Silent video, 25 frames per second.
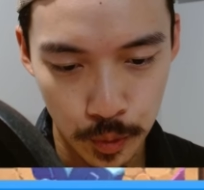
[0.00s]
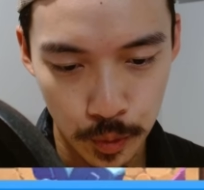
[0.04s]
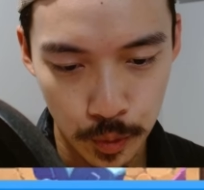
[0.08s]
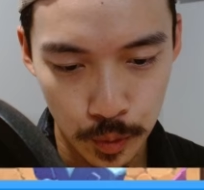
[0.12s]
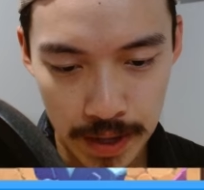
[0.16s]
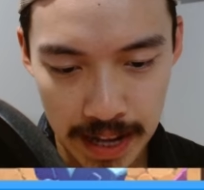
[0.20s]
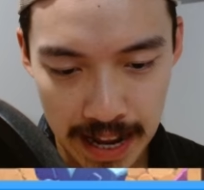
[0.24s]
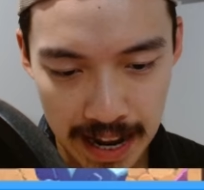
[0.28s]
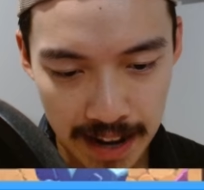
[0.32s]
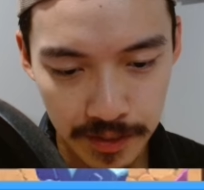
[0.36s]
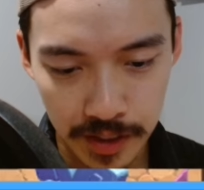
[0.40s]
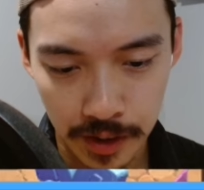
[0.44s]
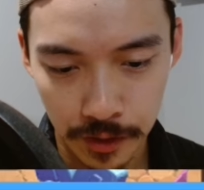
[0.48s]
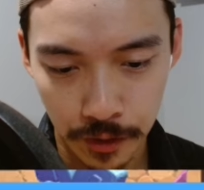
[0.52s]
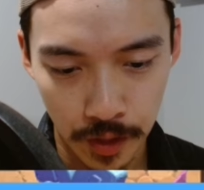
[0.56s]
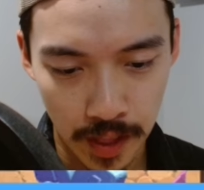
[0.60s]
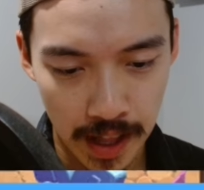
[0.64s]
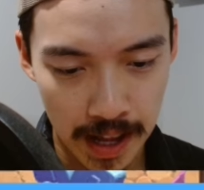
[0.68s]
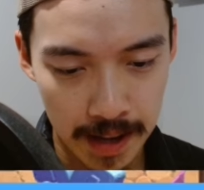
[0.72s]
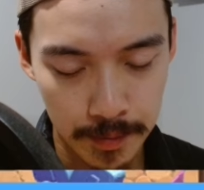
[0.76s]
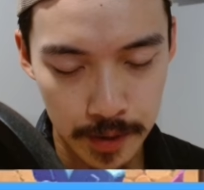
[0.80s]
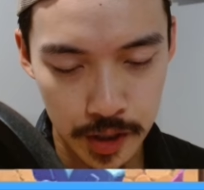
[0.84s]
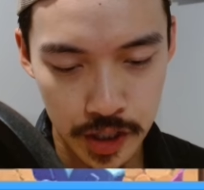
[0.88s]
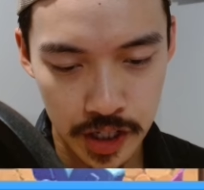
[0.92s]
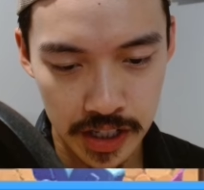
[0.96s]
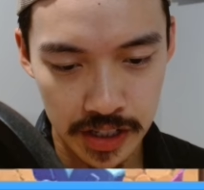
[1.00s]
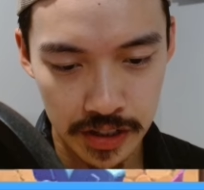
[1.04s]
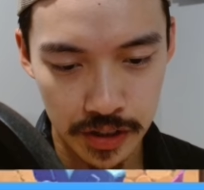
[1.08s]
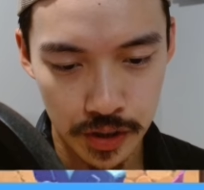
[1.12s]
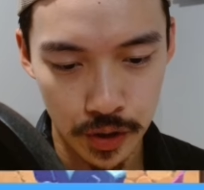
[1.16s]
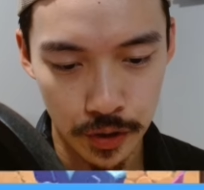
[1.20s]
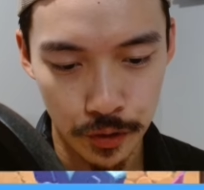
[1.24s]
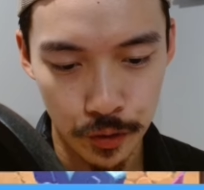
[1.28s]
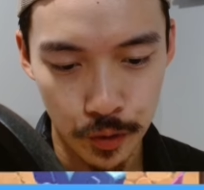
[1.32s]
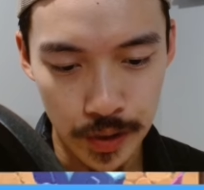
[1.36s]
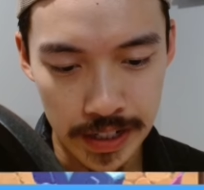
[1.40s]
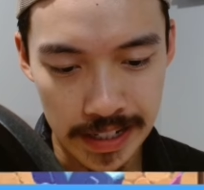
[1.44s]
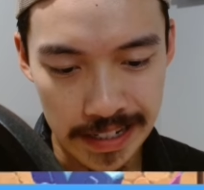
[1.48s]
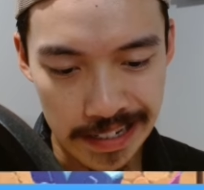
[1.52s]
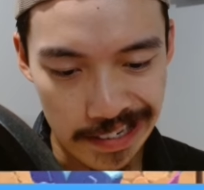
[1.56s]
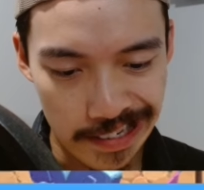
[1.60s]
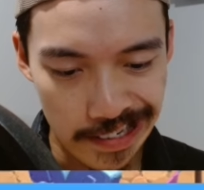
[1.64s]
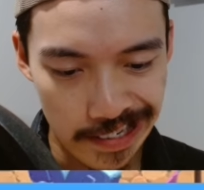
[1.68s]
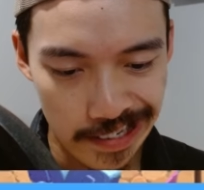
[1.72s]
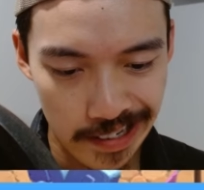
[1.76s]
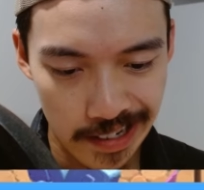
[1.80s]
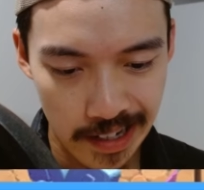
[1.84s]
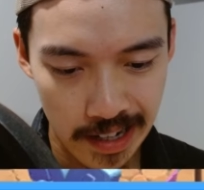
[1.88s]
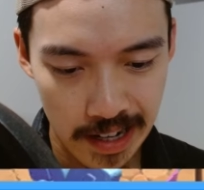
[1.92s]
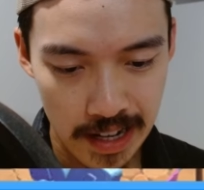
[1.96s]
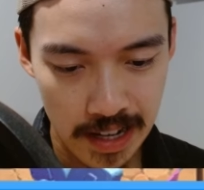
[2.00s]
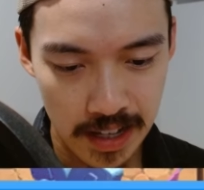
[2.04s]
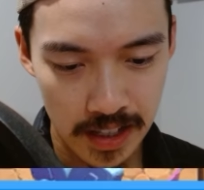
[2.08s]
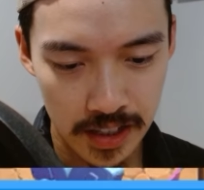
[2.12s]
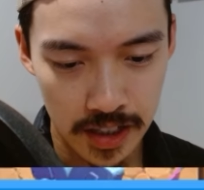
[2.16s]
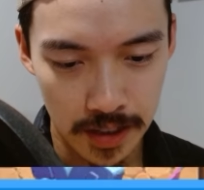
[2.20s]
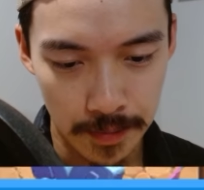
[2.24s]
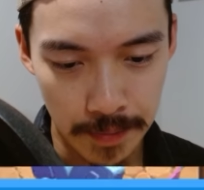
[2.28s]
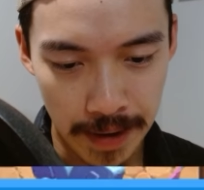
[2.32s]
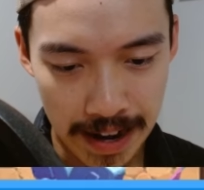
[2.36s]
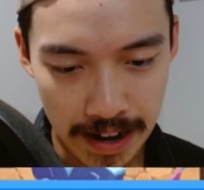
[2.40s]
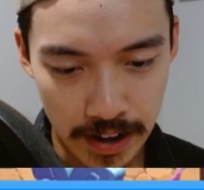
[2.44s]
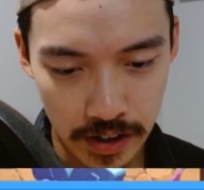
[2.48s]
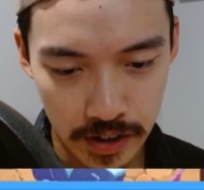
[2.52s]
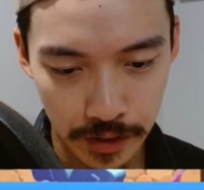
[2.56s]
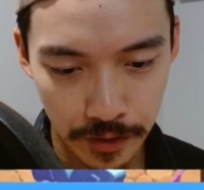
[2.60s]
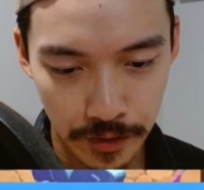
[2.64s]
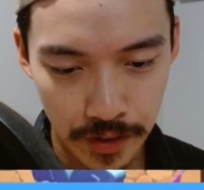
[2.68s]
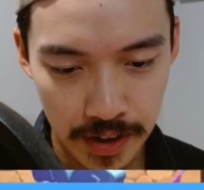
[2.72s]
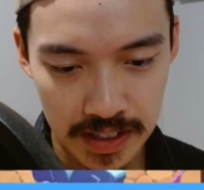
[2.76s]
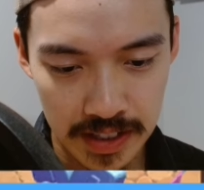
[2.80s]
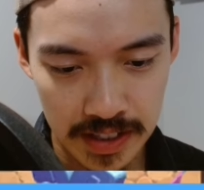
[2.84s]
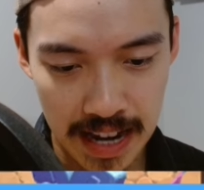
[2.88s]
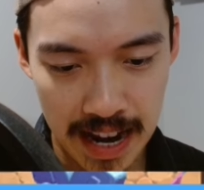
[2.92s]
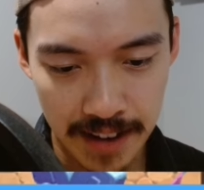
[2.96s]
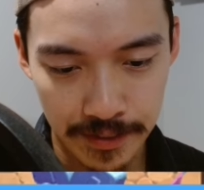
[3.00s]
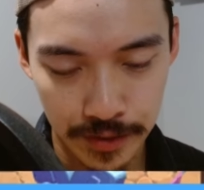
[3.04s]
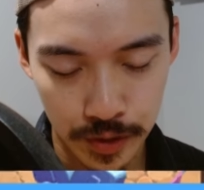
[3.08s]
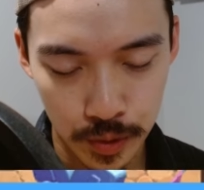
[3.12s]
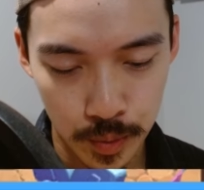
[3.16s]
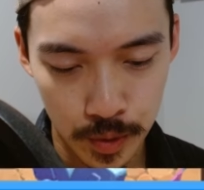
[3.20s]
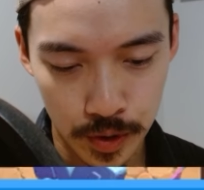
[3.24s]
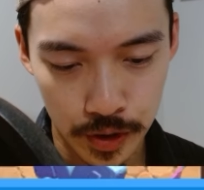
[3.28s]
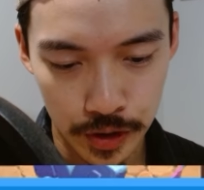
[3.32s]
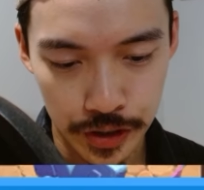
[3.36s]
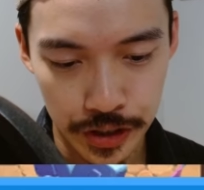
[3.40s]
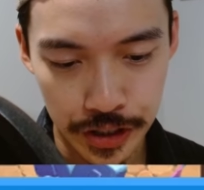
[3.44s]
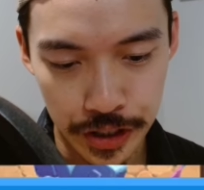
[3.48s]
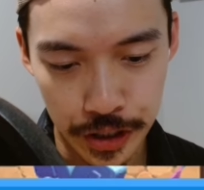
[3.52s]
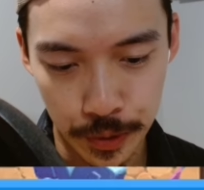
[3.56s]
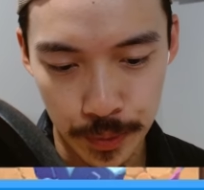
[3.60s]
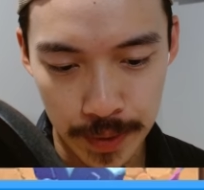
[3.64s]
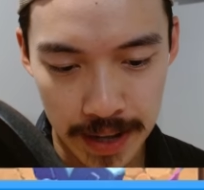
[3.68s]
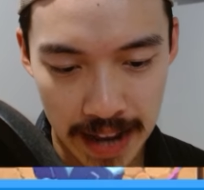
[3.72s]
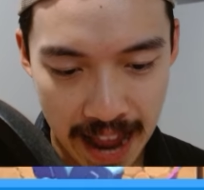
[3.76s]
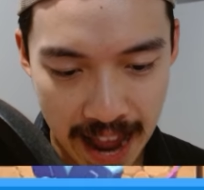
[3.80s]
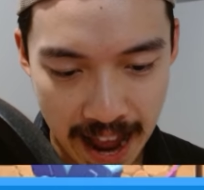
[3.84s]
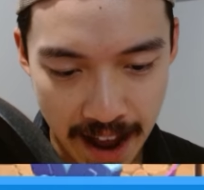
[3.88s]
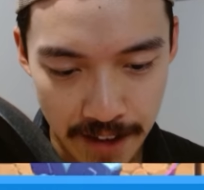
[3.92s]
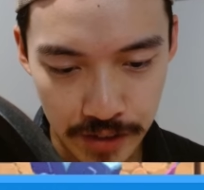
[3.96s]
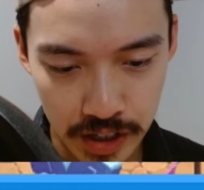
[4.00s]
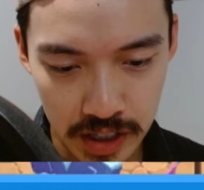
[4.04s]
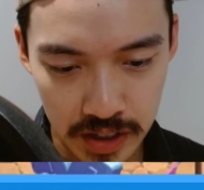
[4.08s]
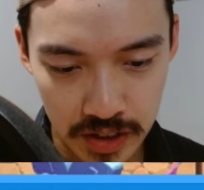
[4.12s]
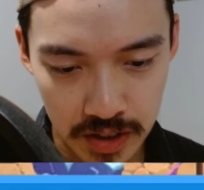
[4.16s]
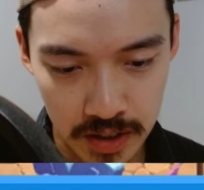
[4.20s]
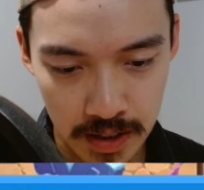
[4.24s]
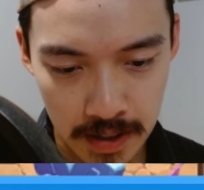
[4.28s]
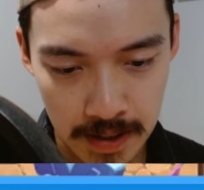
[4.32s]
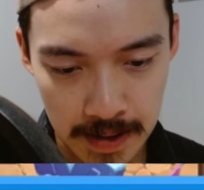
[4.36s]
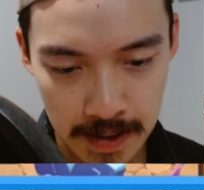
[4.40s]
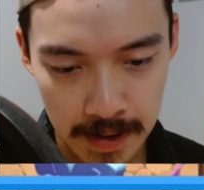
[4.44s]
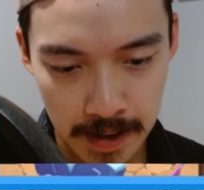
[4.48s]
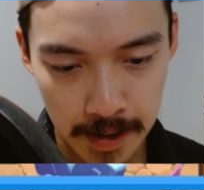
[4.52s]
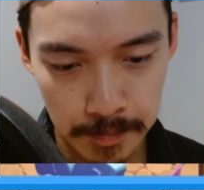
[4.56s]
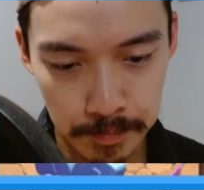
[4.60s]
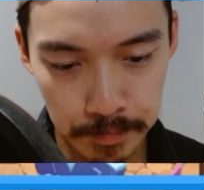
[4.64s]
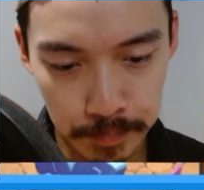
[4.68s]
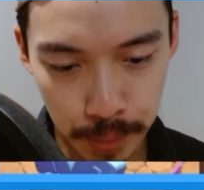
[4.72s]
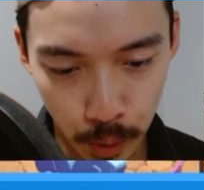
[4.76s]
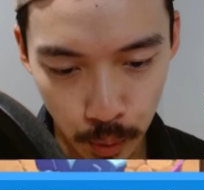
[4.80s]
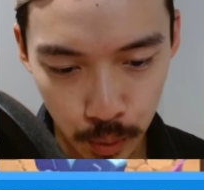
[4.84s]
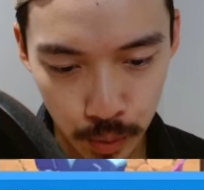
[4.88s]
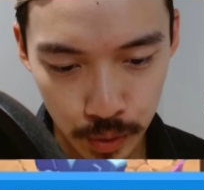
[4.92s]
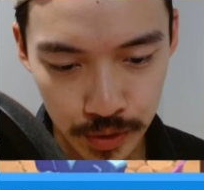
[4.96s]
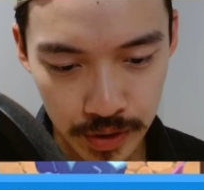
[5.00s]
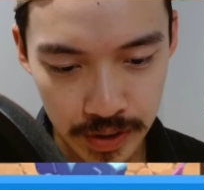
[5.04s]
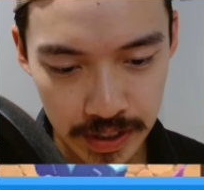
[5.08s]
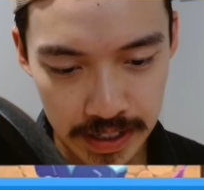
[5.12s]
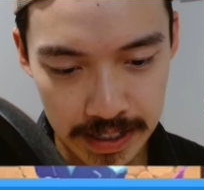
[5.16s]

We have the Flying Machine, so if we need some air defense afterwards, you know, we have it. Bowler